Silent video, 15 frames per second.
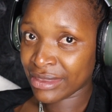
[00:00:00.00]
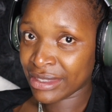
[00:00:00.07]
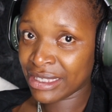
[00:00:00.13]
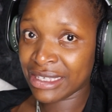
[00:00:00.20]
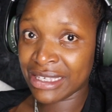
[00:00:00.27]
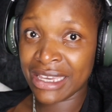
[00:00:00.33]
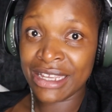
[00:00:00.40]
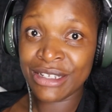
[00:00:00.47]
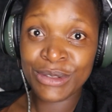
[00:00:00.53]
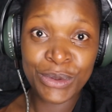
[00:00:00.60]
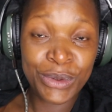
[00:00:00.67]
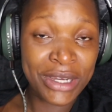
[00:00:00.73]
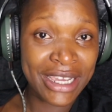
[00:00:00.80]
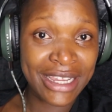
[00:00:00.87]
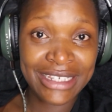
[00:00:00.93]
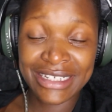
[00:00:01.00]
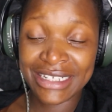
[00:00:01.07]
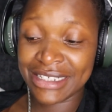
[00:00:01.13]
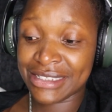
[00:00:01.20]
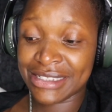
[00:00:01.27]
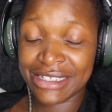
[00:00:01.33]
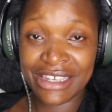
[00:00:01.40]
He had to catch
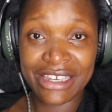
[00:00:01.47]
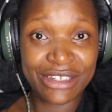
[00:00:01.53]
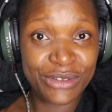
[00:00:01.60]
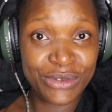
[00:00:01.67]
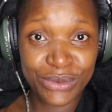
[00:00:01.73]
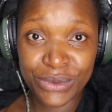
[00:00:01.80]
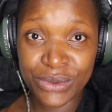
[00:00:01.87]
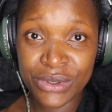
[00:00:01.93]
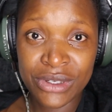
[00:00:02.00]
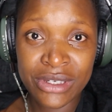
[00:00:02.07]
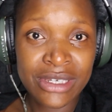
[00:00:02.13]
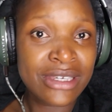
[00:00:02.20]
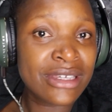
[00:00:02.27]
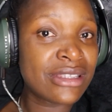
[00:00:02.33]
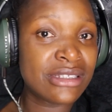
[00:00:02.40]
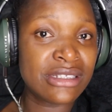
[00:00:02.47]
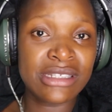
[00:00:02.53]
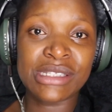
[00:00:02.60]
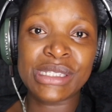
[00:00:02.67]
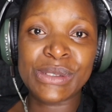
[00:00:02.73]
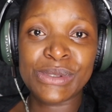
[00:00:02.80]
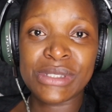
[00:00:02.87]
his hair too. This
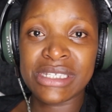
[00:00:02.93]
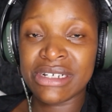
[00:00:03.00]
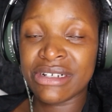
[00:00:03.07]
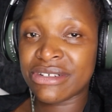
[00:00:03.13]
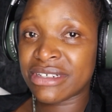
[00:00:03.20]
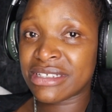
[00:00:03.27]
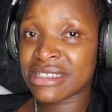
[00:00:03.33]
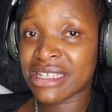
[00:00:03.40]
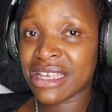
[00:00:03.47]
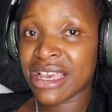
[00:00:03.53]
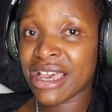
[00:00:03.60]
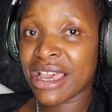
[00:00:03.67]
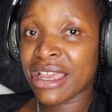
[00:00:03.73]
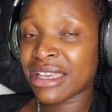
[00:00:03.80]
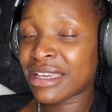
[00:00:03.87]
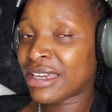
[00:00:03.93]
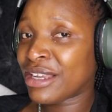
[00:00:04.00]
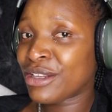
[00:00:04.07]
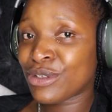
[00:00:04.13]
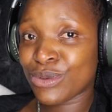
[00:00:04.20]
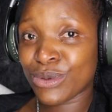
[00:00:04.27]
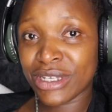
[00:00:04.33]
is so serious. I
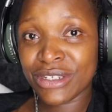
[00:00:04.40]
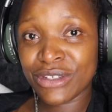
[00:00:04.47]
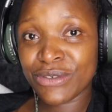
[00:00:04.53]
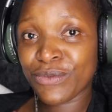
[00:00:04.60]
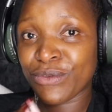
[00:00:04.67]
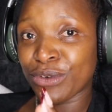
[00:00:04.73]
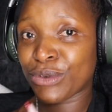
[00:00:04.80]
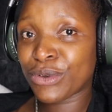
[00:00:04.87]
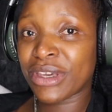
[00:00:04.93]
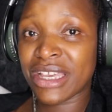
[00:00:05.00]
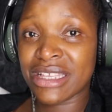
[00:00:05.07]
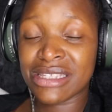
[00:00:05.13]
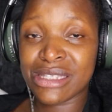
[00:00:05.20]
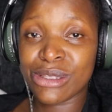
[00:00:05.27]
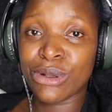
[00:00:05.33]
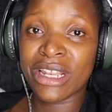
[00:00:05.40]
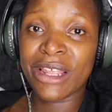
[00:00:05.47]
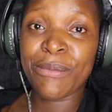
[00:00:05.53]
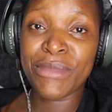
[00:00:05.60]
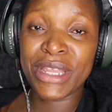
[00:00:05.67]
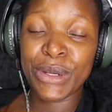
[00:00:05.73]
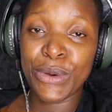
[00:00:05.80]
can't wait for you guys to let
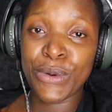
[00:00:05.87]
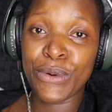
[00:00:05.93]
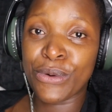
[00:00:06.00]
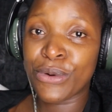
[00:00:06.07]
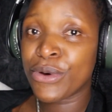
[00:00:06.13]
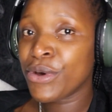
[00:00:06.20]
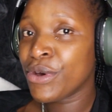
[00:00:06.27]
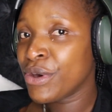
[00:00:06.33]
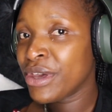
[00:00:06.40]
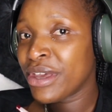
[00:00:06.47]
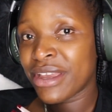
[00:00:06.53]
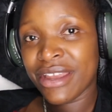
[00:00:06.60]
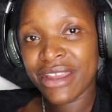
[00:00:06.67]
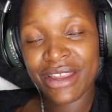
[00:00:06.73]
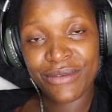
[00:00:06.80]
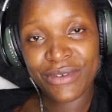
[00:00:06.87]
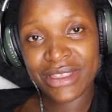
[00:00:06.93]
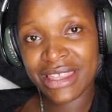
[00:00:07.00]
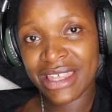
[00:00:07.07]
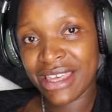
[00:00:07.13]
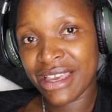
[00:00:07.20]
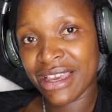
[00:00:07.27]
me know
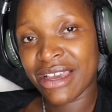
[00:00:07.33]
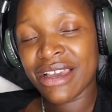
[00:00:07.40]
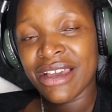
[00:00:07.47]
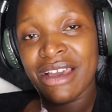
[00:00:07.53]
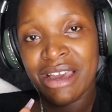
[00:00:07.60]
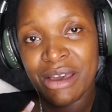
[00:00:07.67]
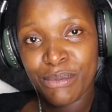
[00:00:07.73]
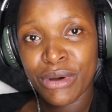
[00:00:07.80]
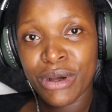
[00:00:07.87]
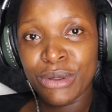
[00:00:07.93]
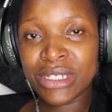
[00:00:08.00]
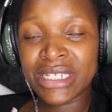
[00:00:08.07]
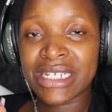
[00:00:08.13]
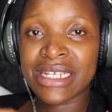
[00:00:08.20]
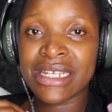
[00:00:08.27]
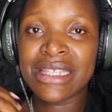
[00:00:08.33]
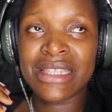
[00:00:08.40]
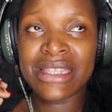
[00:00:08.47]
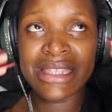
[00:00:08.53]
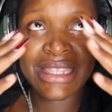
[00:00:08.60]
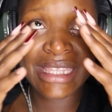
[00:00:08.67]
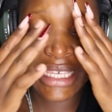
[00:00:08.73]
everything about
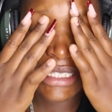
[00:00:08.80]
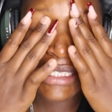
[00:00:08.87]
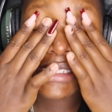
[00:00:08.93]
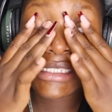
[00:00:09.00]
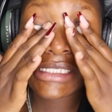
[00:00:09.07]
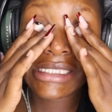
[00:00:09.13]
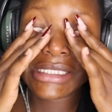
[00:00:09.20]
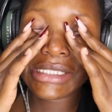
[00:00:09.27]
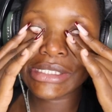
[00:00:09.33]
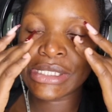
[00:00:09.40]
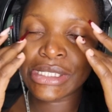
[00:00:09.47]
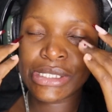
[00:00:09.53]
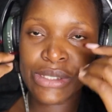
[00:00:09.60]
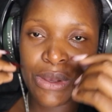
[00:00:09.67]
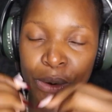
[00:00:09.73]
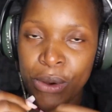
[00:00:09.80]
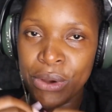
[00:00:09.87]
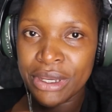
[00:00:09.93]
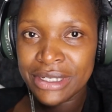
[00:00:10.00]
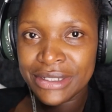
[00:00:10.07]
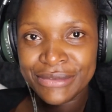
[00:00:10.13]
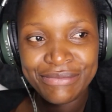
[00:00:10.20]
this
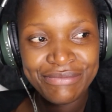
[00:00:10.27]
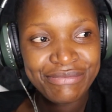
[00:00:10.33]
song.